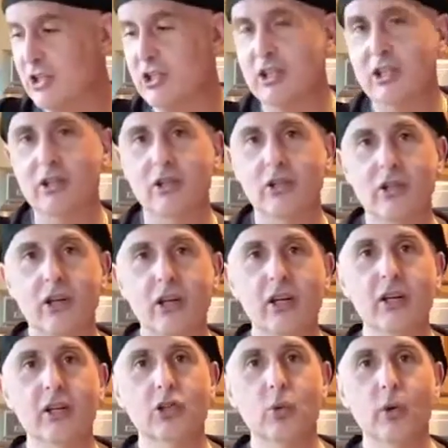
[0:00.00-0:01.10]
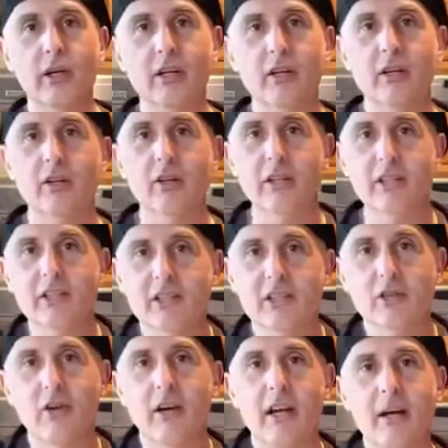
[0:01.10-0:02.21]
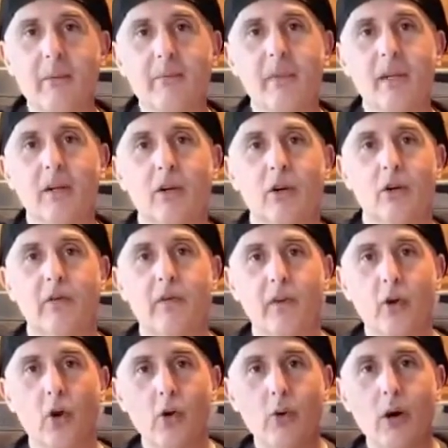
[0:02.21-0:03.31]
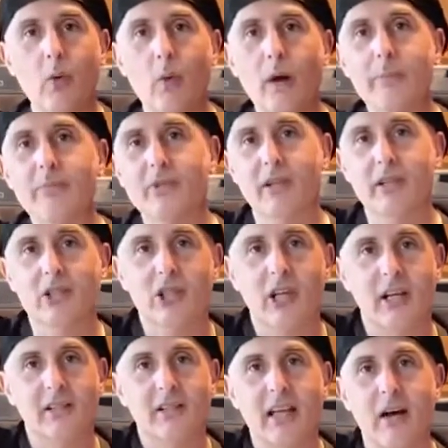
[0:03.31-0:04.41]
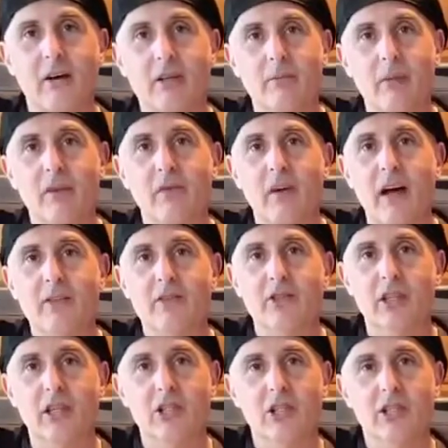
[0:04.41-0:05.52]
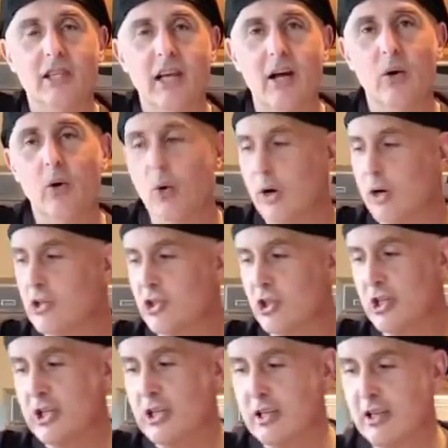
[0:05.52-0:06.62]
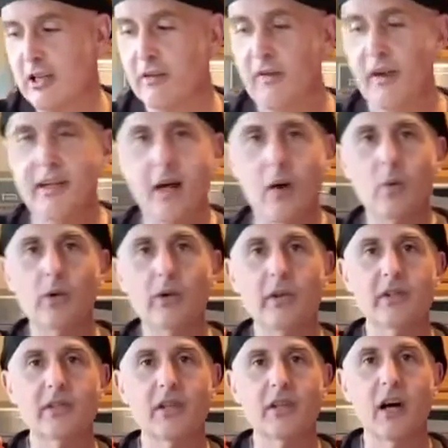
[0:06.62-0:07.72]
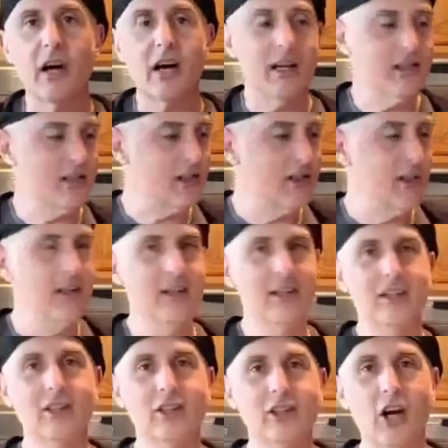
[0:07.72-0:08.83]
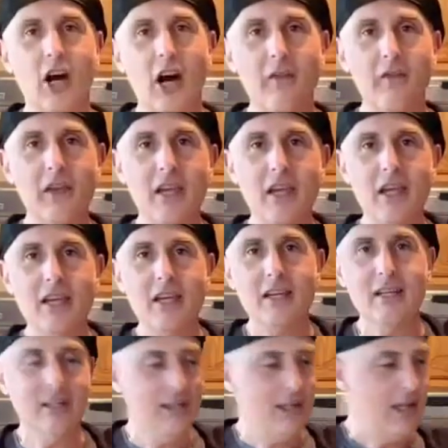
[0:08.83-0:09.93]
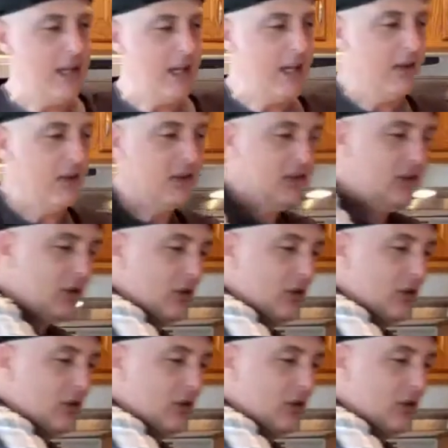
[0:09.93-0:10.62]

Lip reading: Kitchen, or Twitter or Instagram, or go to our website and check us out, inmyfatherskitchen.org. Find out where the sauce, coffee, and the